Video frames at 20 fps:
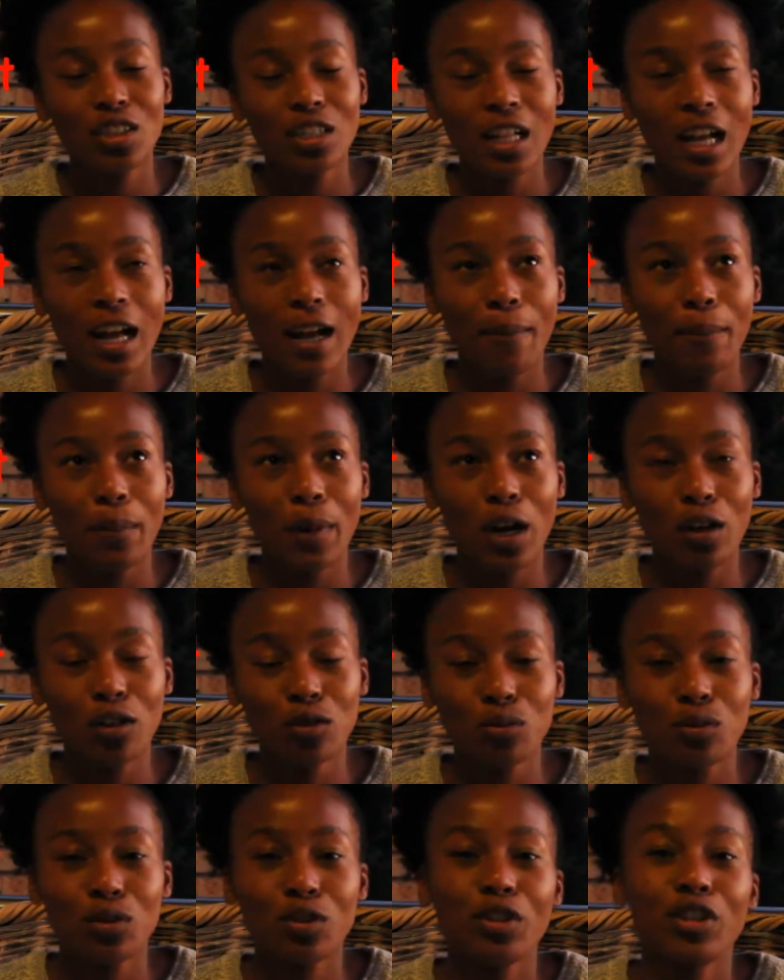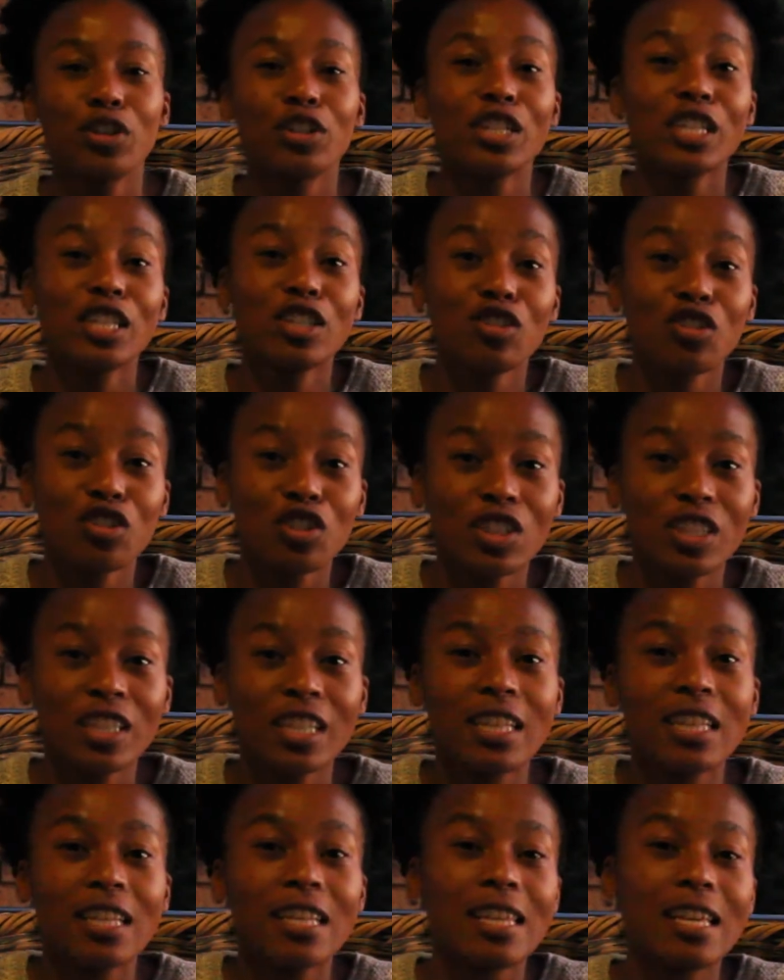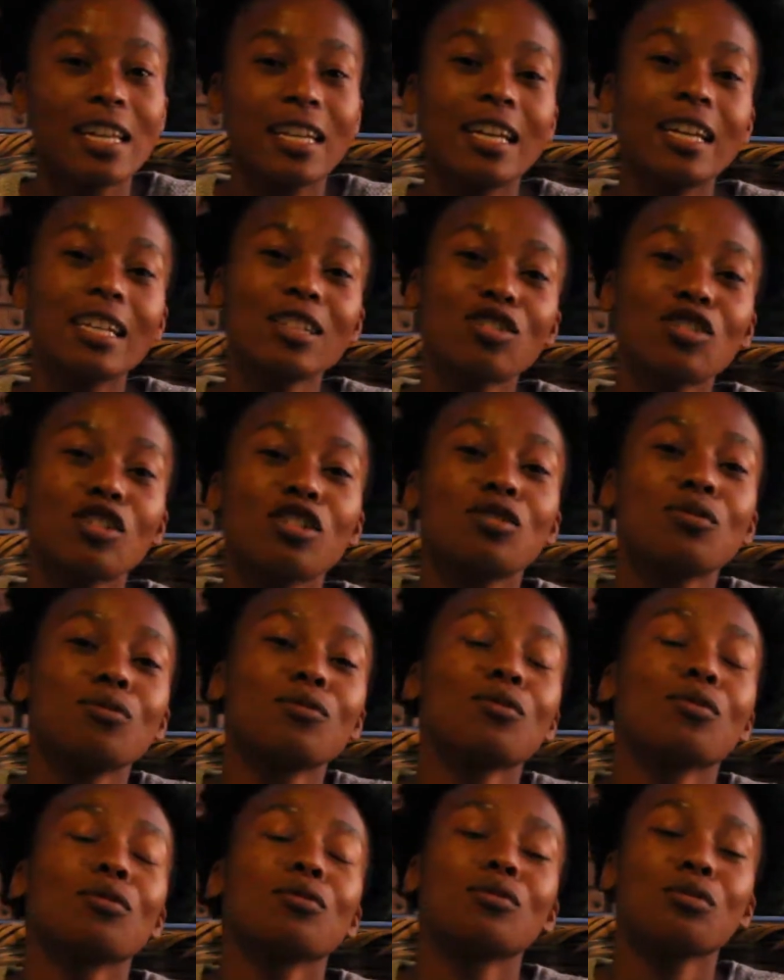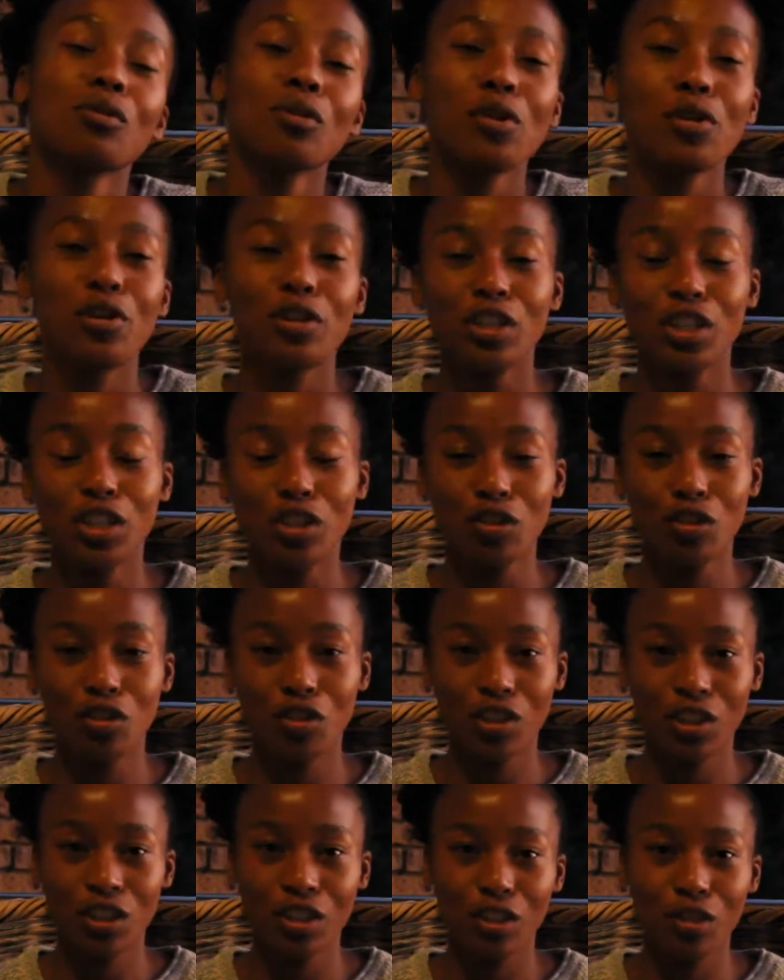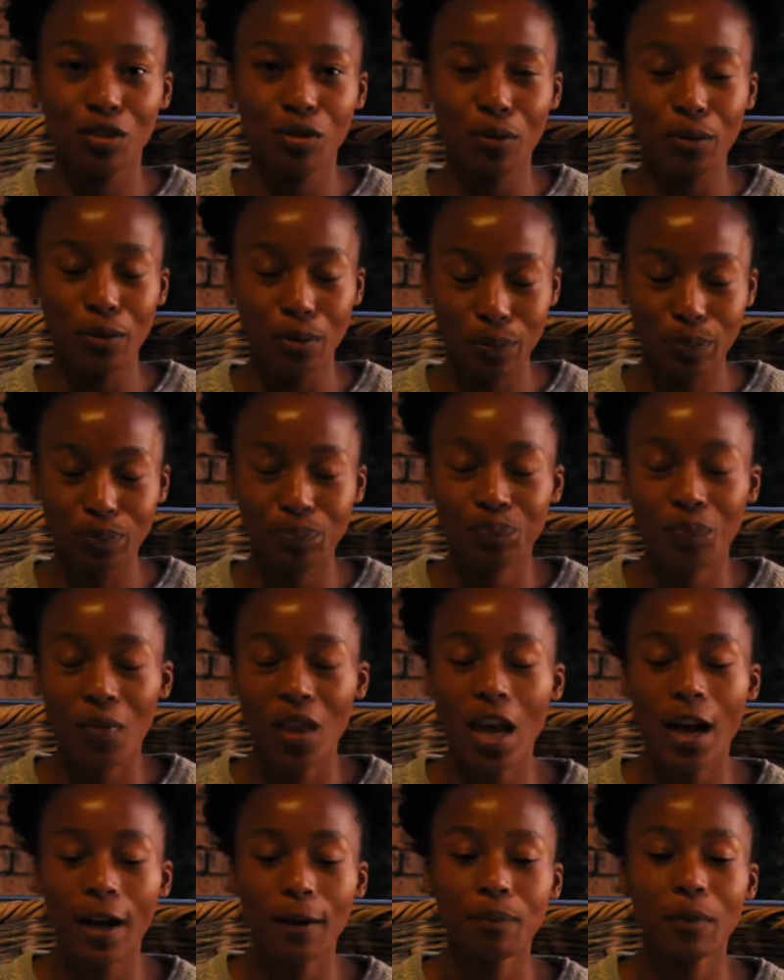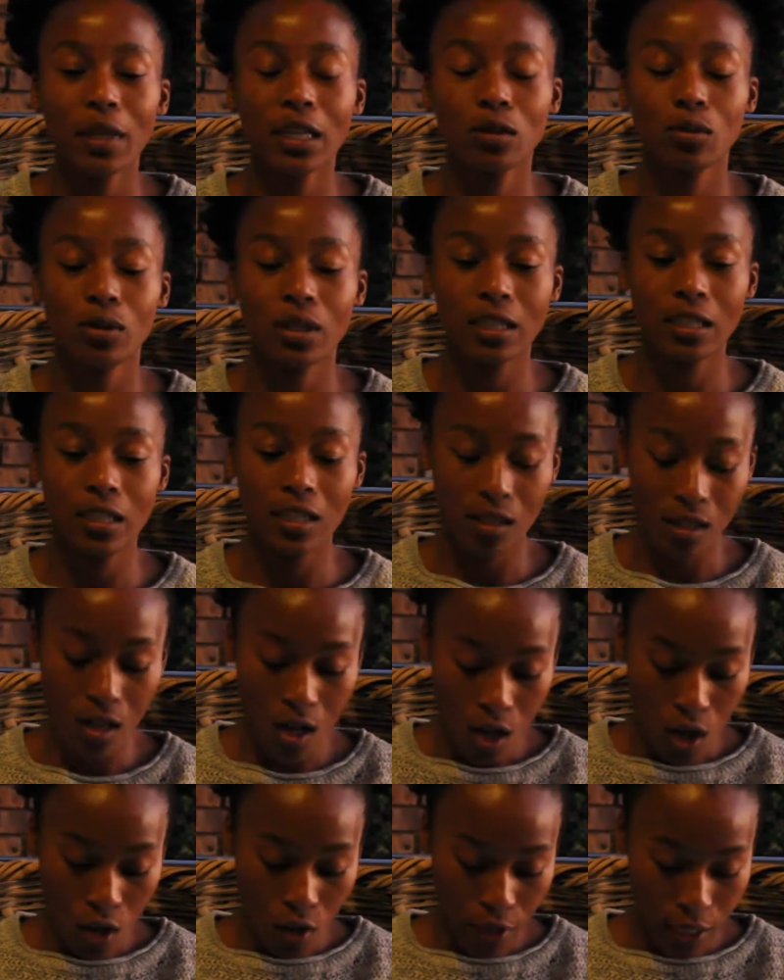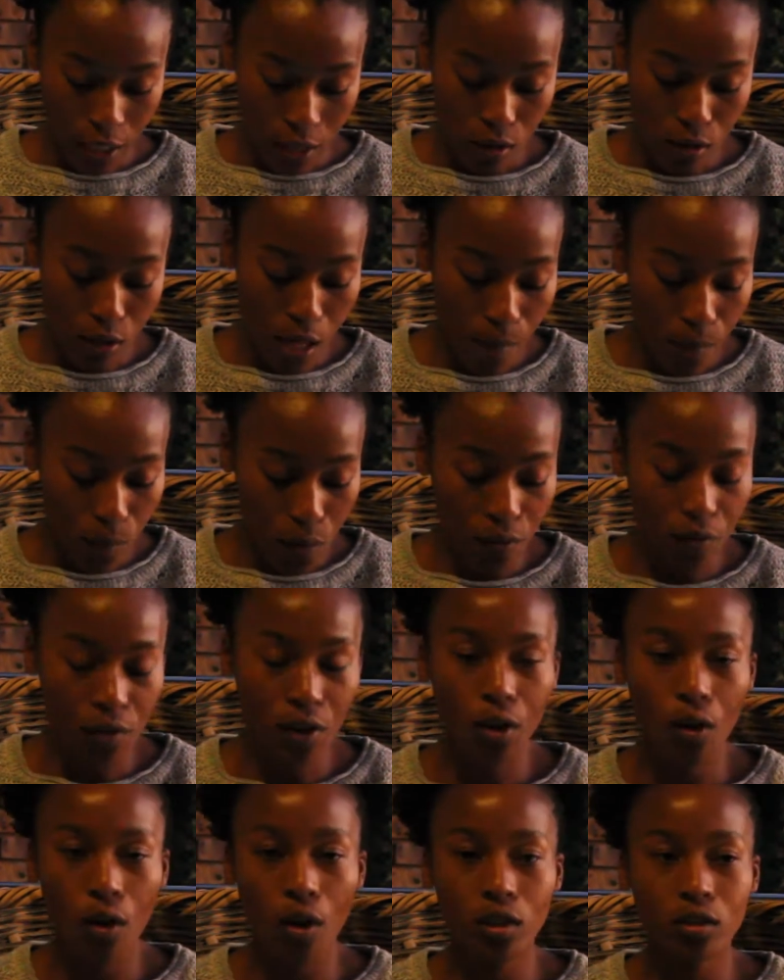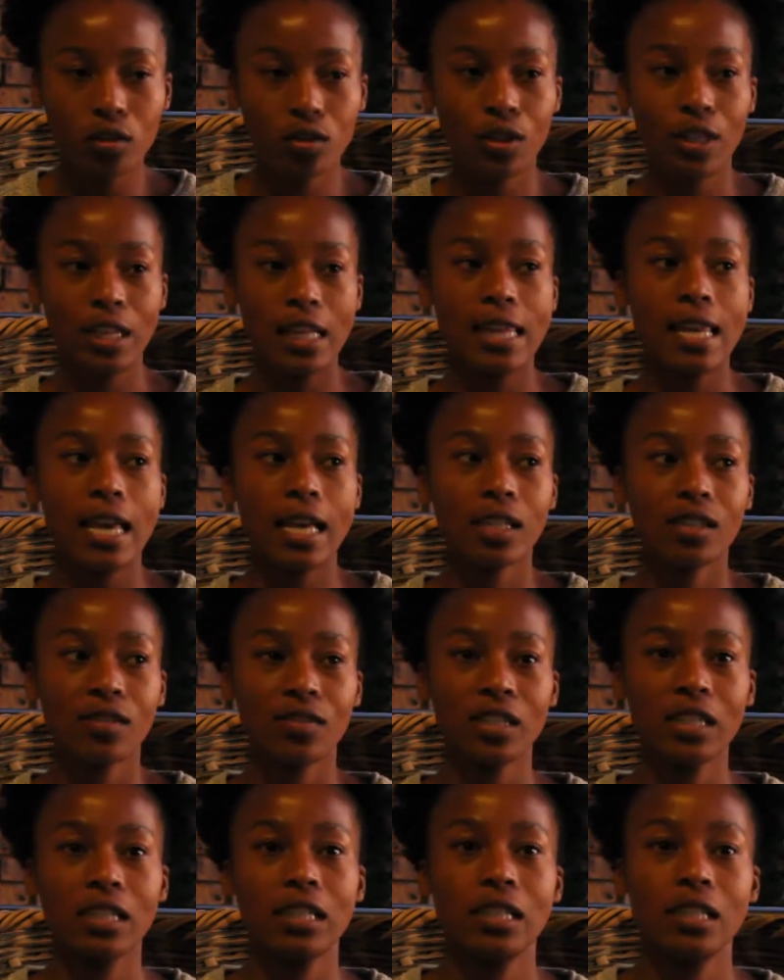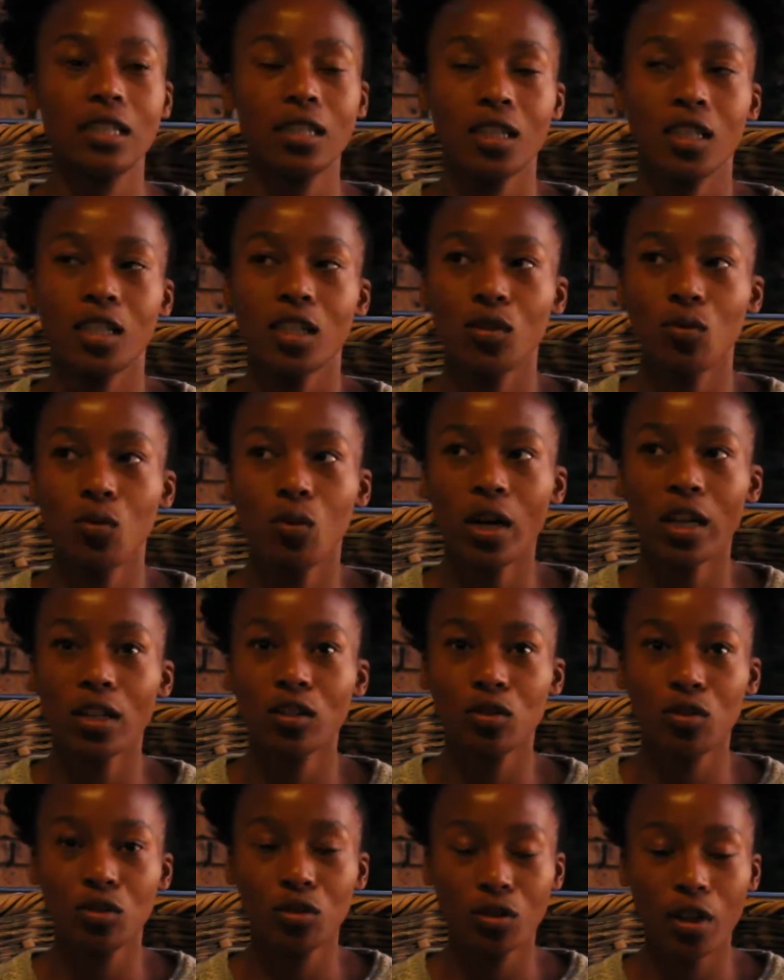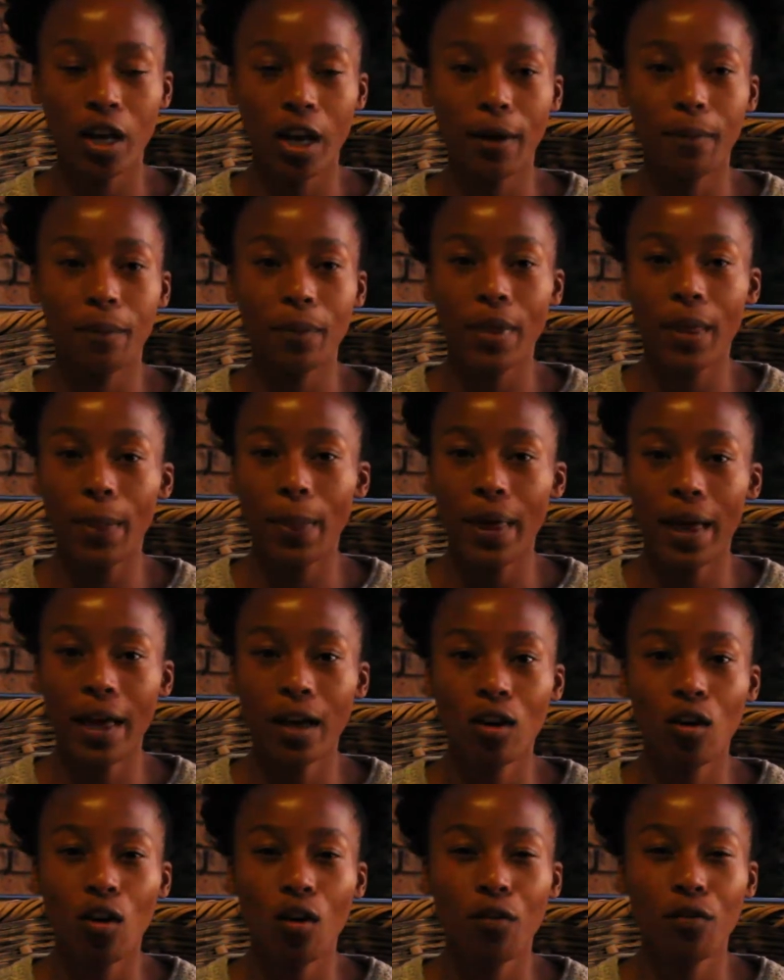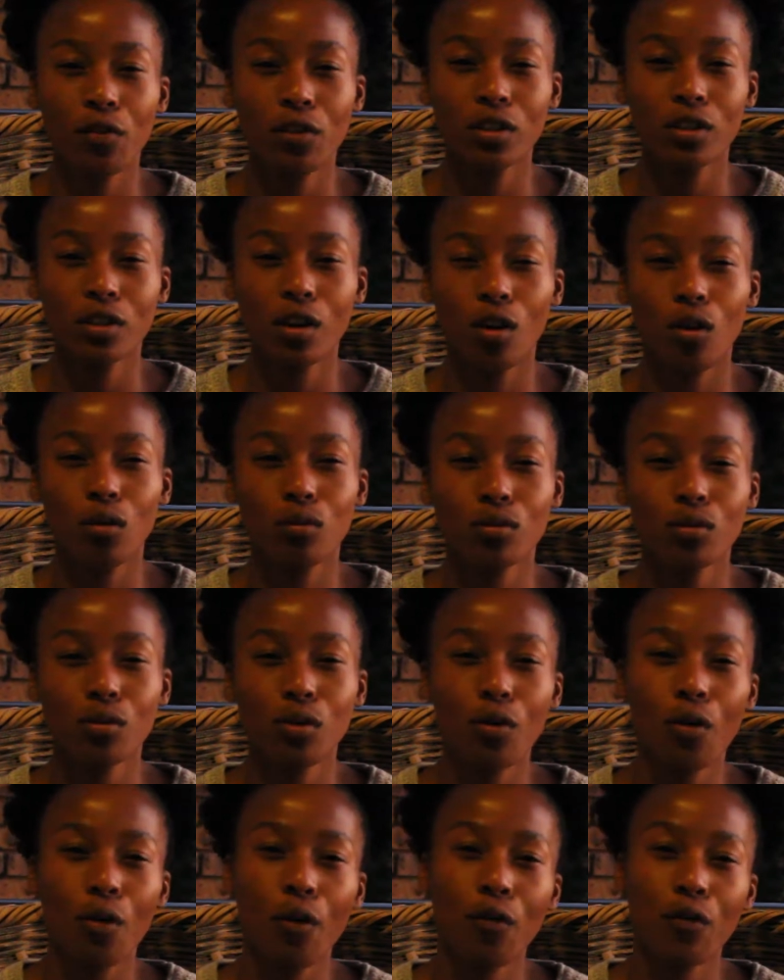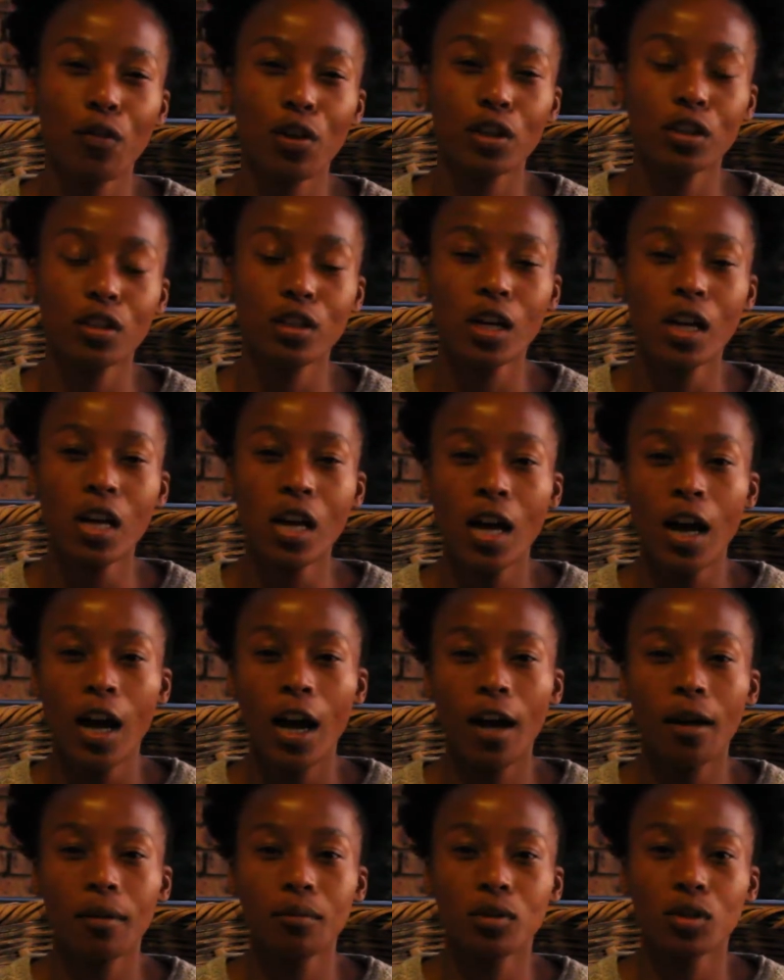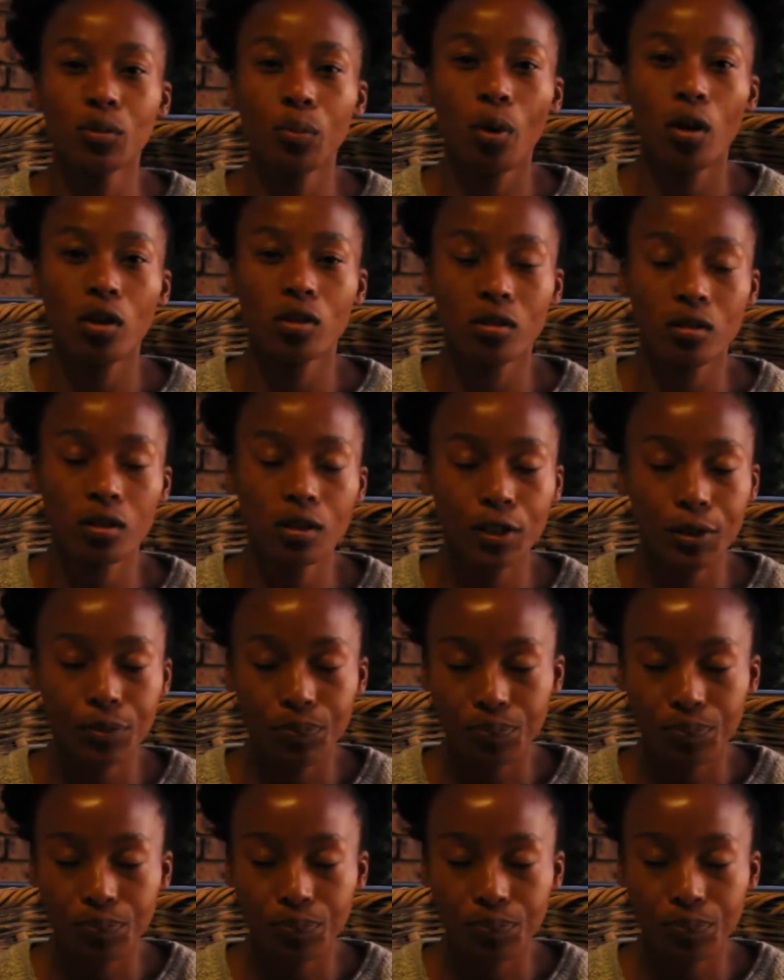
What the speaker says: amount would earn interest, and then the interest would also earn interest. So yeah, that's what it is. Okay, so now moving on to the next facility. What the bank offers are also your fixed deposit